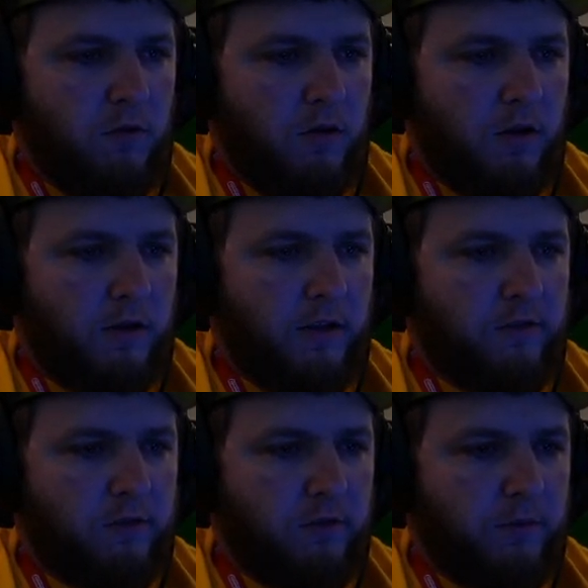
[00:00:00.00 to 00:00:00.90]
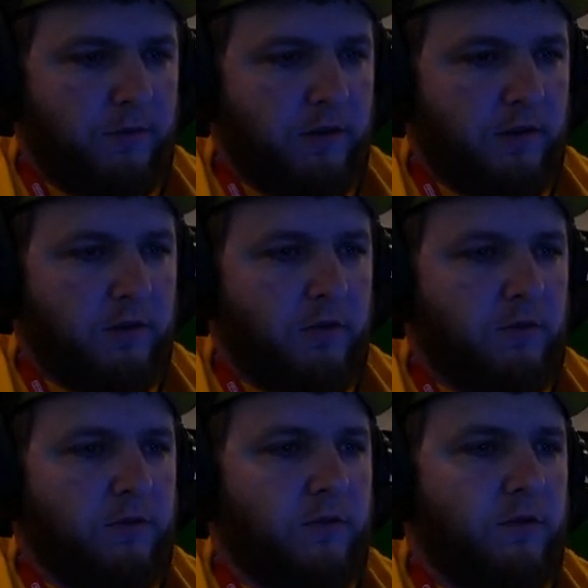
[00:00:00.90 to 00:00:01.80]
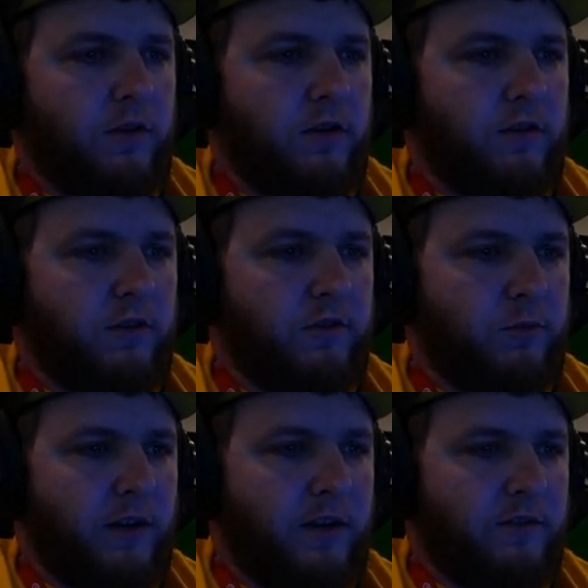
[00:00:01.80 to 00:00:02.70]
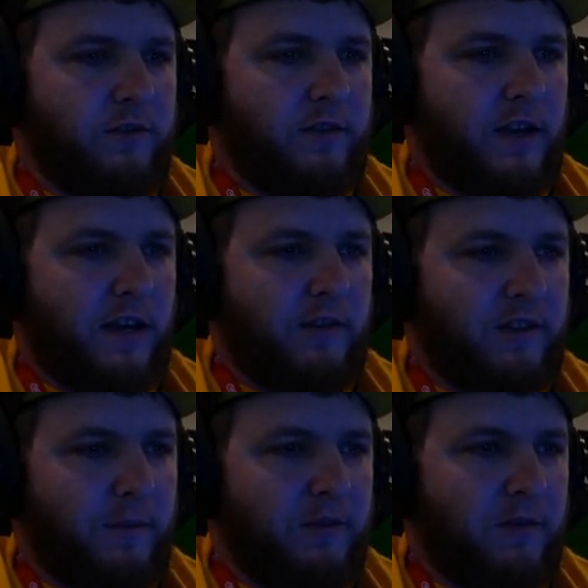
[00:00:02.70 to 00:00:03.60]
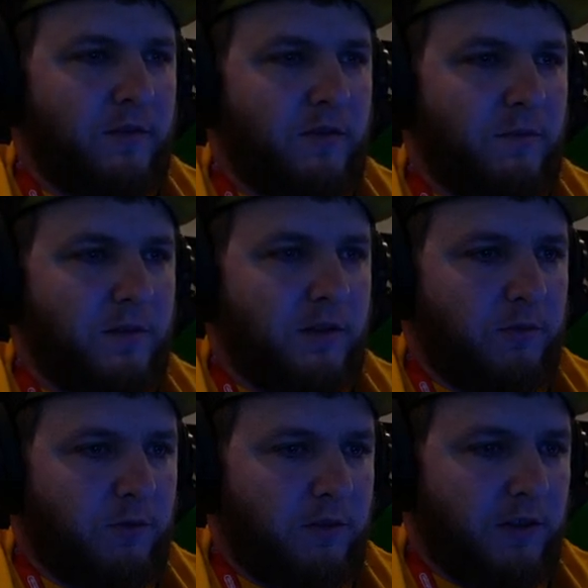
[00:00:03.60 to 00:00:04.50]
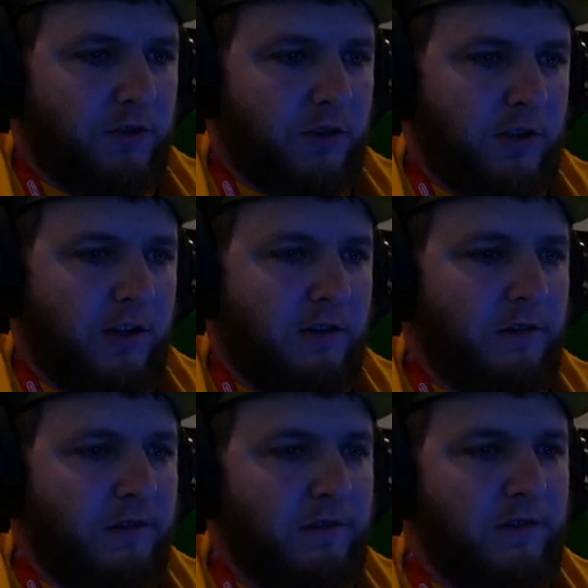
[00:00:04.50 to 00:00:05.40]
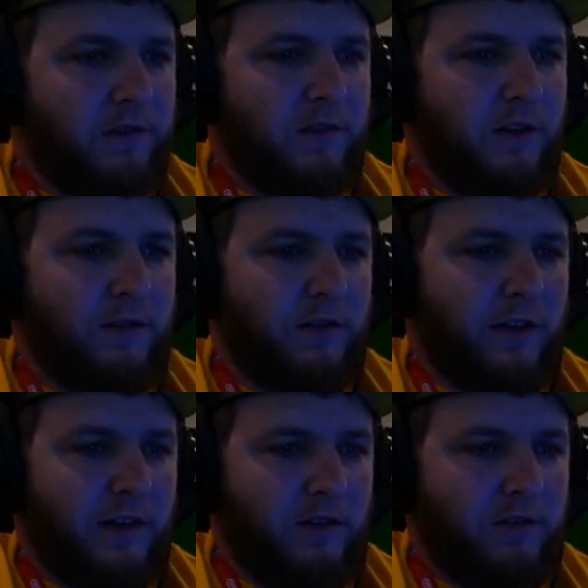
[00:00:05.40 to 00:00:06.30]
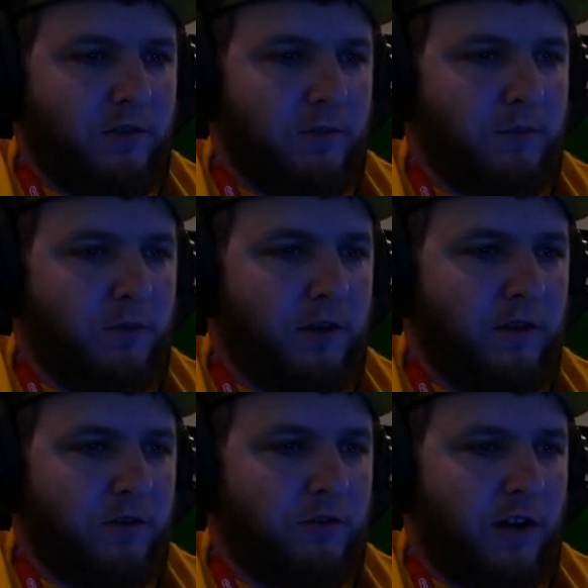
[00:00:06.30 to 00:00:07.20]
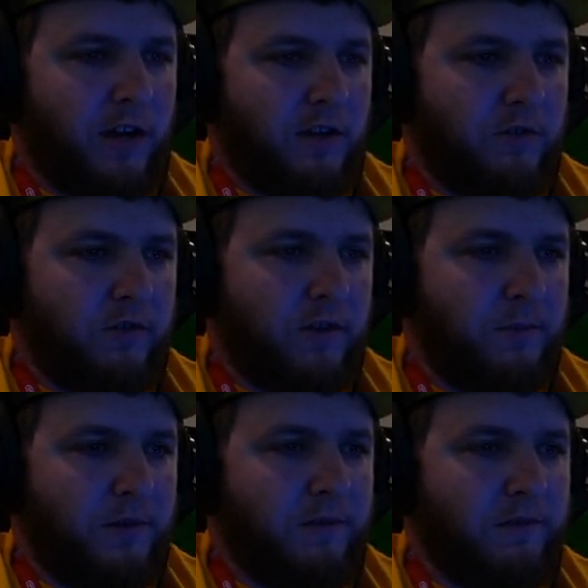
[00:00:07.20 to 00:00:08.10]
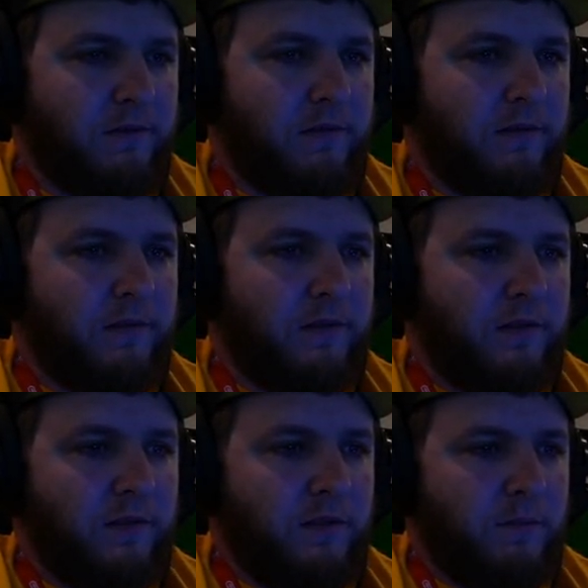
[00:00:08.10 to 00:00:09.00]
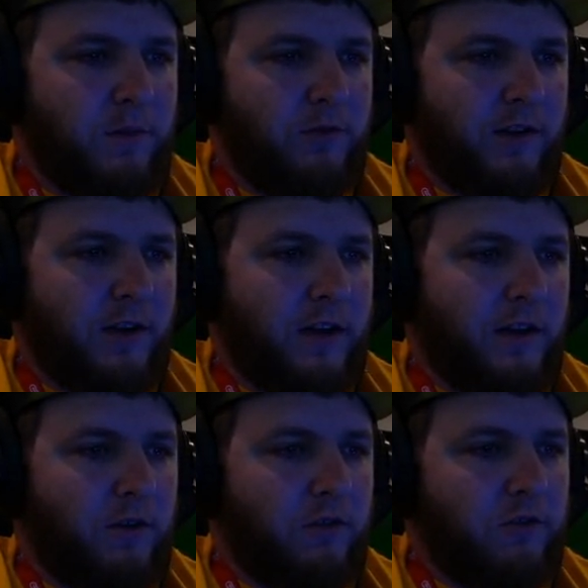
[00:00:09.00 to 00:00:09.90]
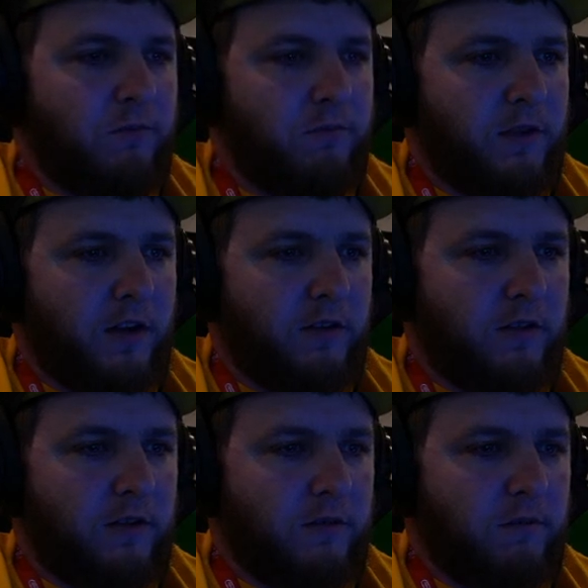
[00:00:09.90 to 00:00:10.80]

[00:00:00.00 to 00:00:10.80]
These are loops that you can go through. There is a way to kind of skip some of them, but it's really tricky. You have to like hit a certain point in the track and skip it. Mostly ILs kind of thing.